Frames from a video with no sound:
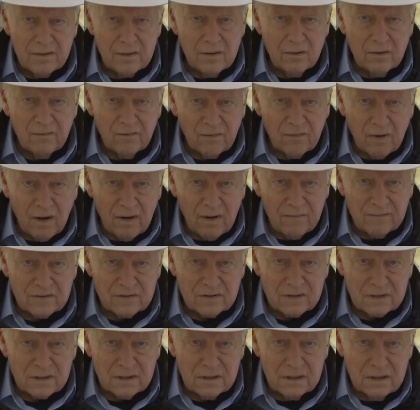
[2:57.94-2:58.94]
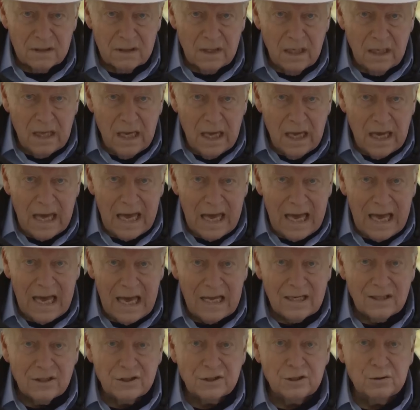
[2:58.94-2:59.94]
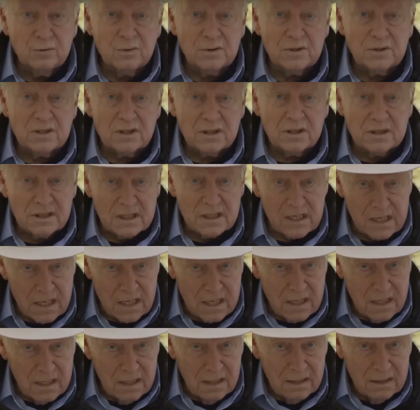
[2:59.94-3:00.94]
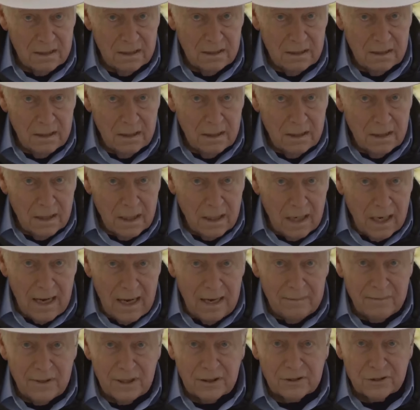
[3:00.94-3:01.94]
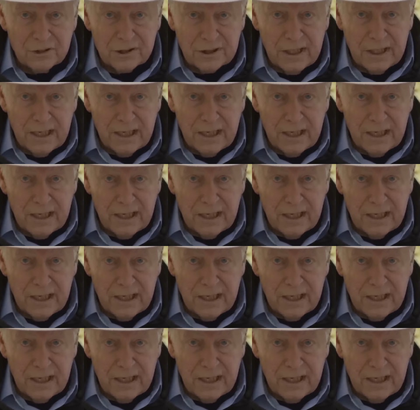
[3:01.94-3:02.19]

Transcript: near the Oval Office. And she will succeed. I am Dick